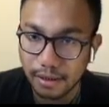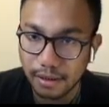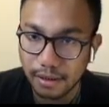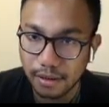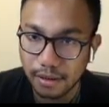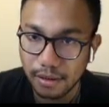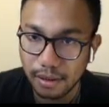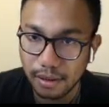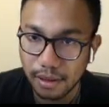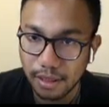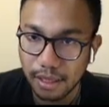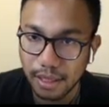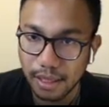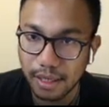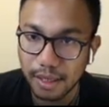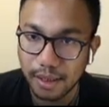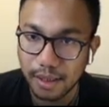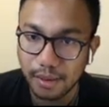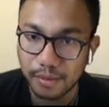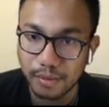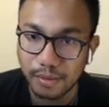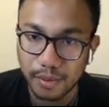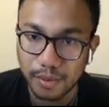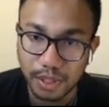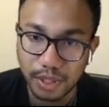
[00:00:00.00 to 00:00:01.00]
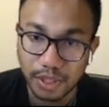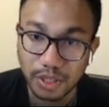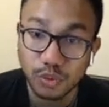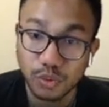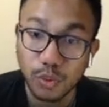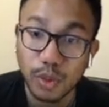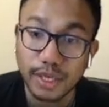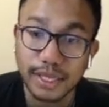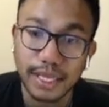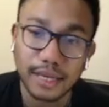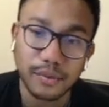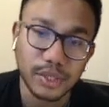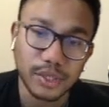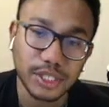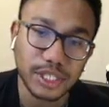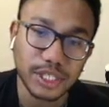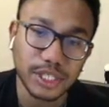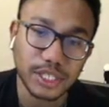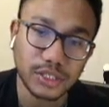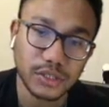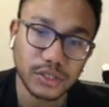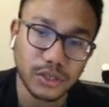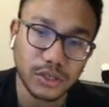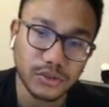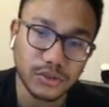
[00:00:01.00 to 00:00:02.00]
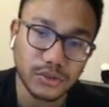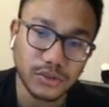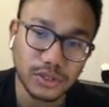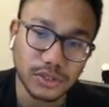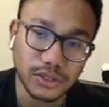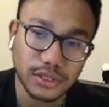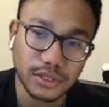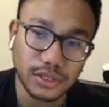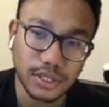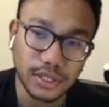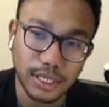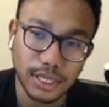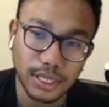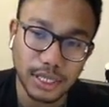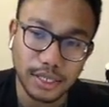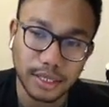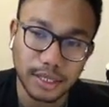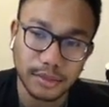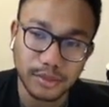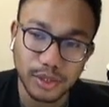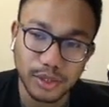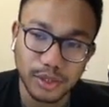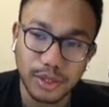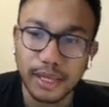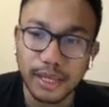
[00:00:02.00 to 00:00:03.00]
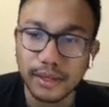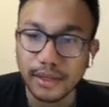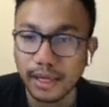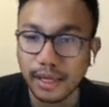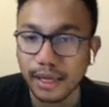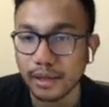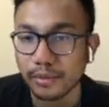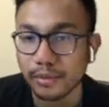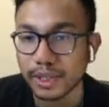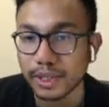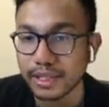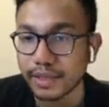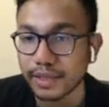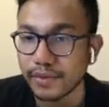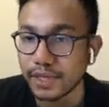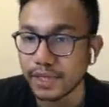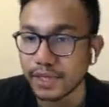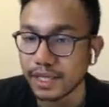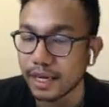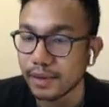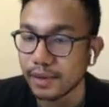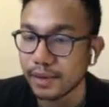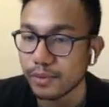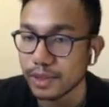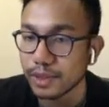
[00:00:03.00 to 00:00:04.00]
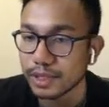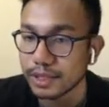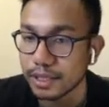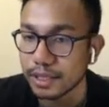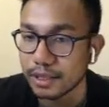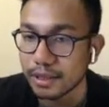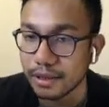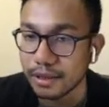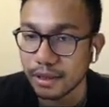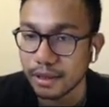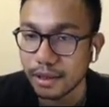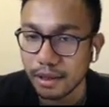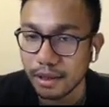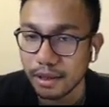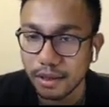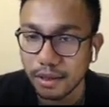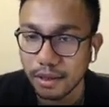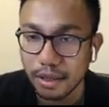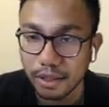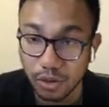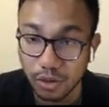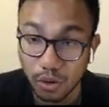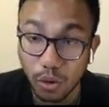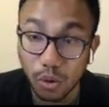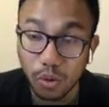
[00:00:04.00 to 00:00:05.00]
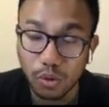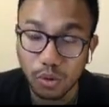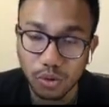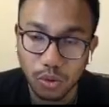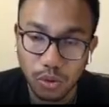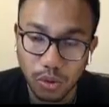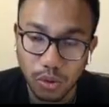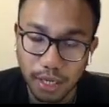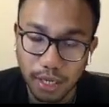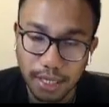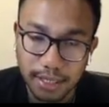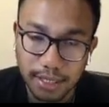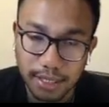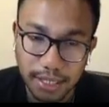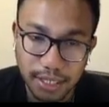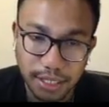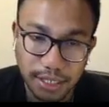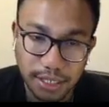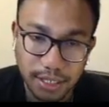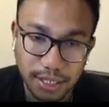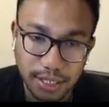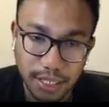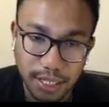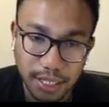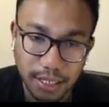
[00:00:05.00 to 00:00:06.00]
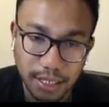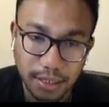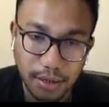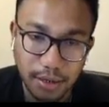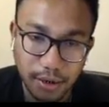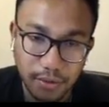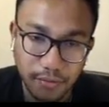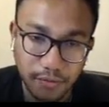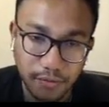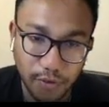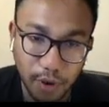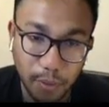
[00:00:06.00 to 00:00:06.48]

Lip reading: This is one that we just closed. So Element 79 is a gold organization. They are from